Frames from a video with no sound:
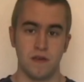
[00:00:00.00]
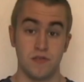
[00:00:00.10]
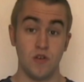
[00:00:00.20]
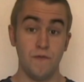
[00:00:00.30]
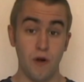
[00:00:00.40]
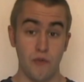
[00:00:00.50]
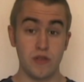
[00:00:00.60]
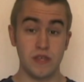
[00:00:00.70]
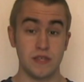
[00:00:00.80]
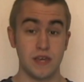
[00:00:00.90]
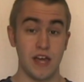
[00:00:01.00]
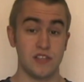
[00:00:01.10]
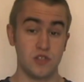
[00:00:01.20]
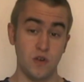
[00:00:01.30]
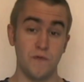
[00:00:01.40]
So far, Ridley
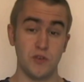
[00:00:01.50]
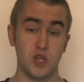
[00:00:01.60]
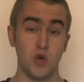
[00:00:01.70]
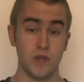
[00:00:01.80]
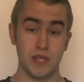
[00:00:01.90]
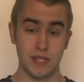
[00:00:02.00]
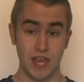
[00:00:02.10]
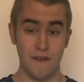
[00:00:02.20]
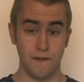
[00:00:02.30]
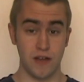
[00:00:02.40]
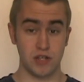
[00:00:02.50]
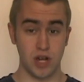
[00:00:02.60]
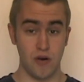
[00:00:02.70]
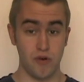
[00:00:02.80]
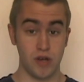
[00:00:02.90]
Scott's 2 for 2 in the sci-fi
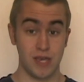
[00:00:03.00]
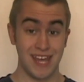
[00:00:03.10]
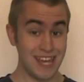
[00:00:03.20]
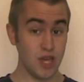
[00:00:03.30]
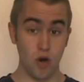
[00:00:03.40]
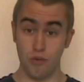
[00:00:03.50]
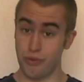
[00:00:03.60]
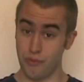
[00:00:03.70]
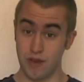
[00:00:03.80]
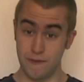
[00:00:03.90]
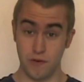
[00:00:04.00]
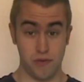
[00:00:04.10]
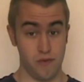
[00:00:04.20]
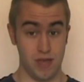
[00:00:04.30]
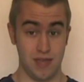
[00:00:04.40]
genre. Can he go 3 for
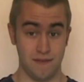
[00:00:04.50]
3?